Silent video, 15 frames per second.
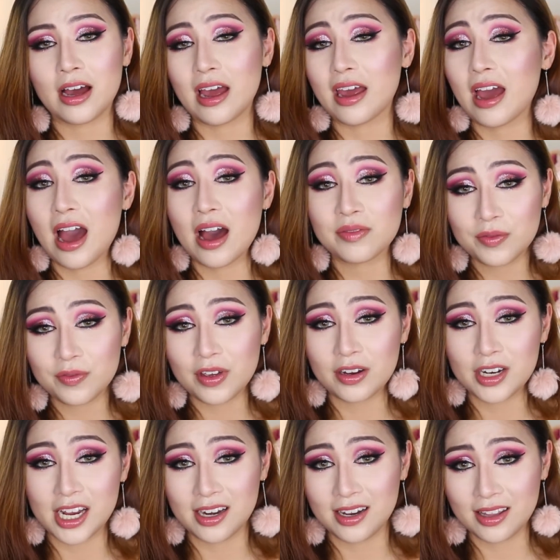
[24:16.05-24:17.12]
I haven't
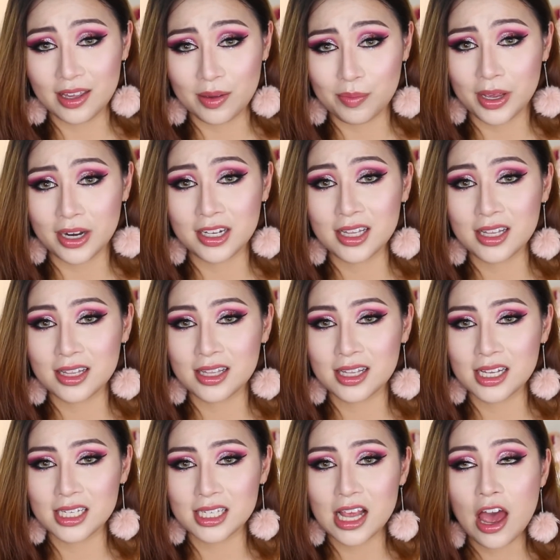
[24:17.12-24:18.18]
found anything better than
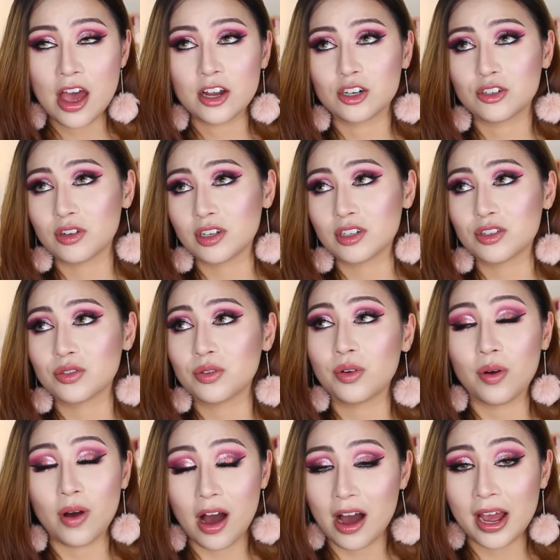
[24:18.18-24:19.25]
this, drugstore
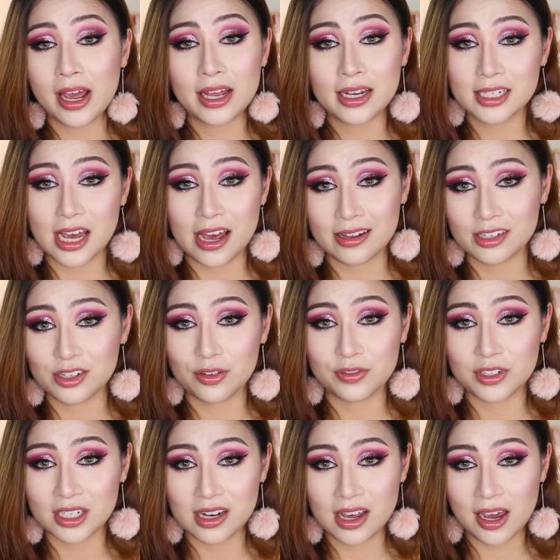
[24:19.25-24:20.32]
high-end as of
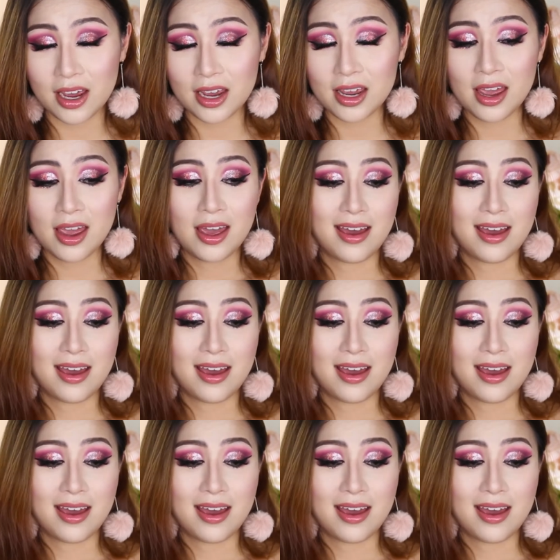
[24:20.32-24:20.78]
today,